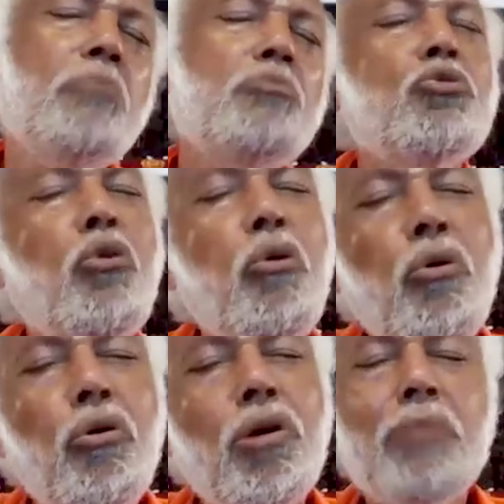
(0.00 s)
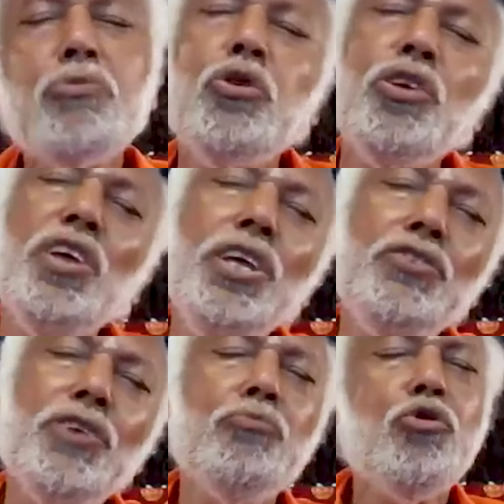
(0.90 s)
I'm so old, I'm so
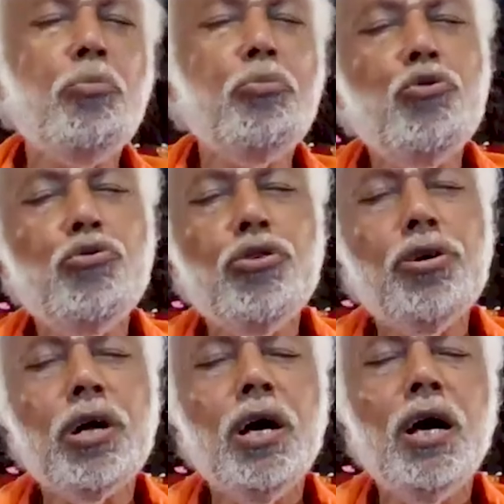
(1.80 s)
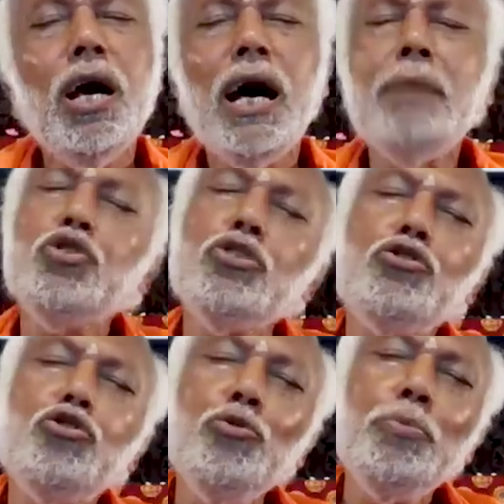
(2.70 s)
rich, I'm so poor, I'm so
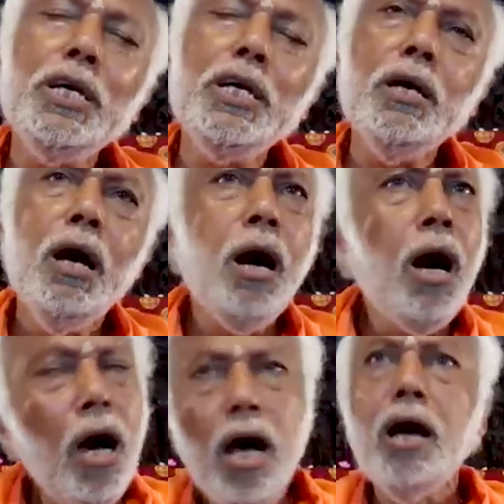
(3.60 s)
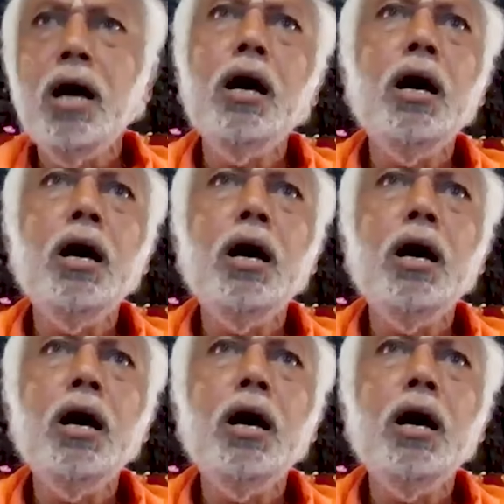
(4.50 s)
stupid. Huh?